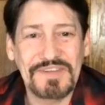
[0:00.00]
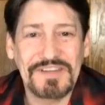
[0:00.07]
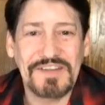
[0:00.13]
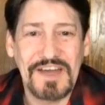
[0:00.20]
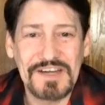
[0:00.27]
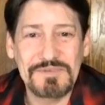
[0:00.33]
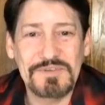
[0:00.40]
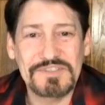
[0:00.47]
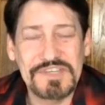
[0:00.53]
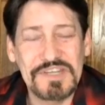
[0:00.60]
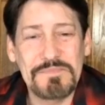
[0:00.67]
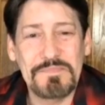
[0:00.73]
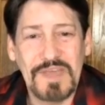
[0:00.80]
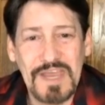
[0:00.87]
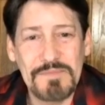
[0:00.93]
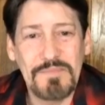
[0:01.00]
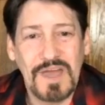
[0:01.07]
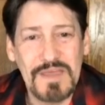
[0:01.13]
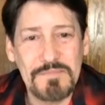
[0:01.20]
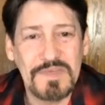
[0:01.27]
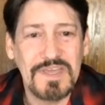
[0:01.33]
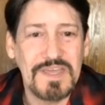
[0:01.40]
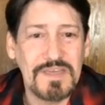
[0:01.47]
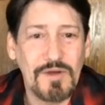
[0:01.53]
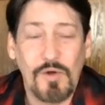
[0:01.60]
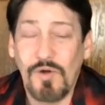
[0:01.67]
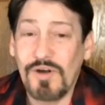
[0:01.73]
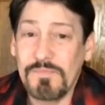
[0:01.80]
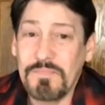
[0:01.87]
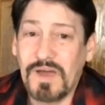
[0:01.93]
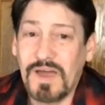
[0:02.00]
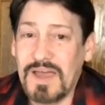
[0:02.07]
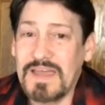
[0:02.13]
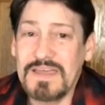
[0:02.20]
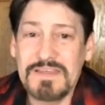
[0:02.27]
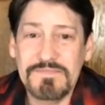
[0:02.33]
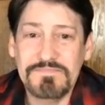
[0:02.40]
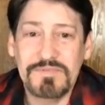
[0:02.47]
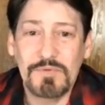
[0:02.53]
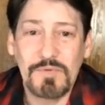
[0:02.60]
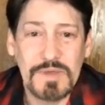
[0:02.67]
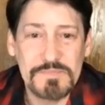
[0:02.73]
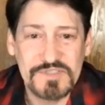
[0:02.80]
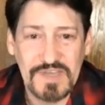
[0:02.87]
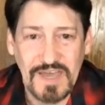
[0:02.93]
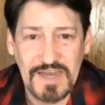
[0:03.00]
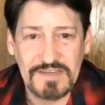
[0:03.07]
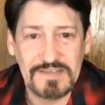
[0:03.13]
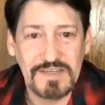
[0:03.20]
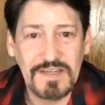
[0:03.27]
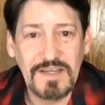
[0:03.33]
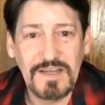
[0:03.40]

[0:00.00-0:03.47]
that Lana was getting paid by me or by the website.